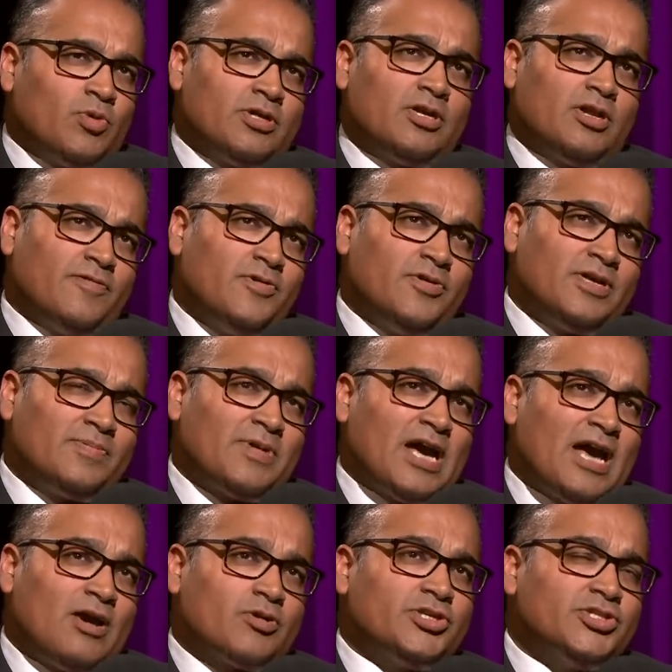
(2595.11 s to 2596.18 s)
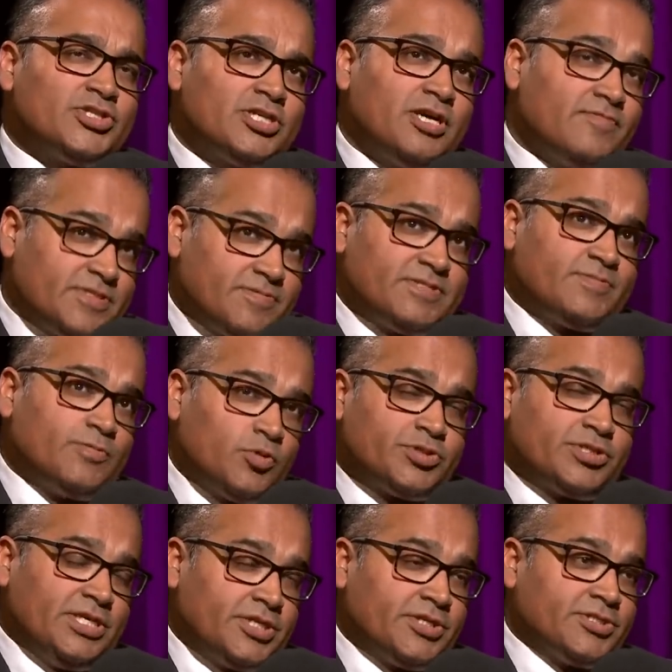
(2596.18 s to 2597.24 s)
well, you know, if you think about how conservative, small
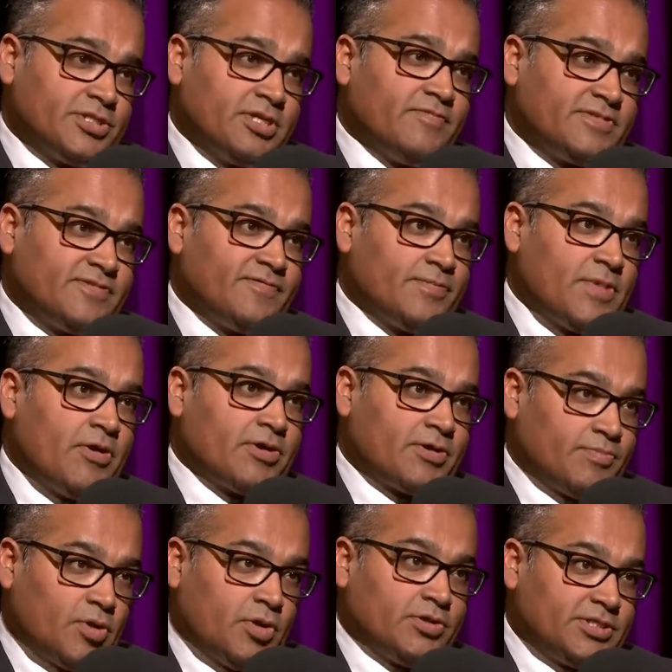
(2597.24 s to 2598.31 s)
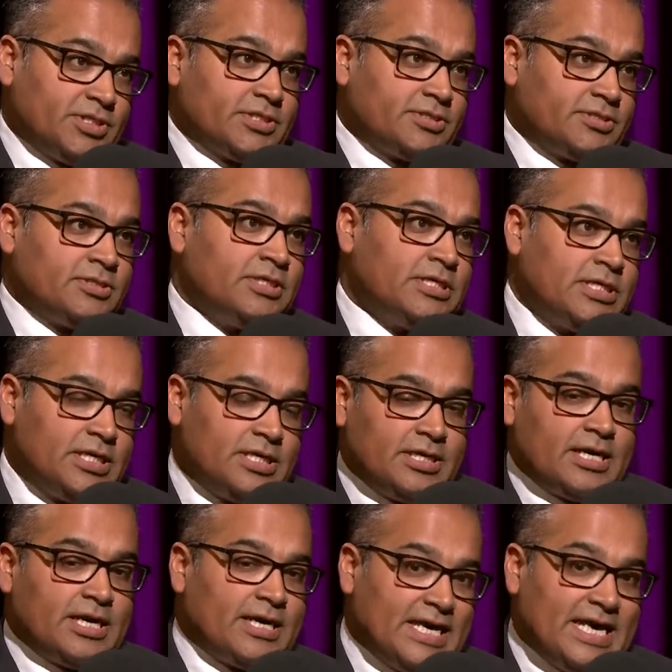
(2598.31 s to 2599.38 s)
c conservative American politics
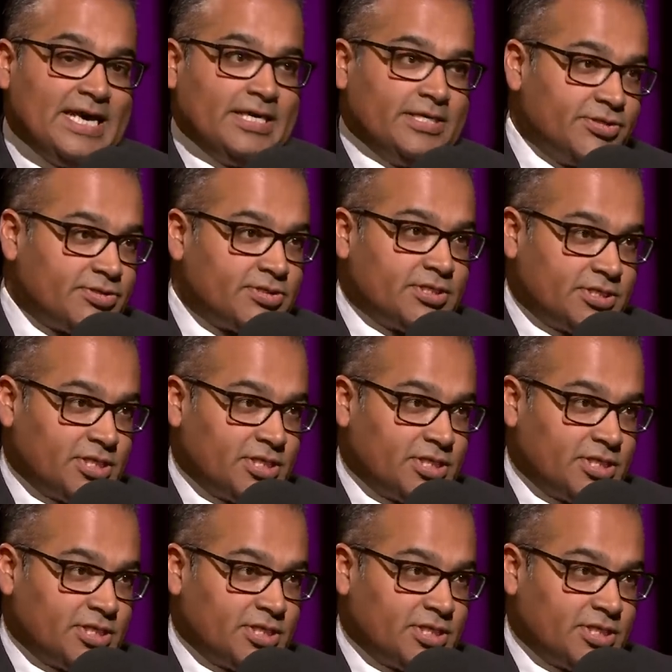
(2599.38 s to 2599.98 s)
is in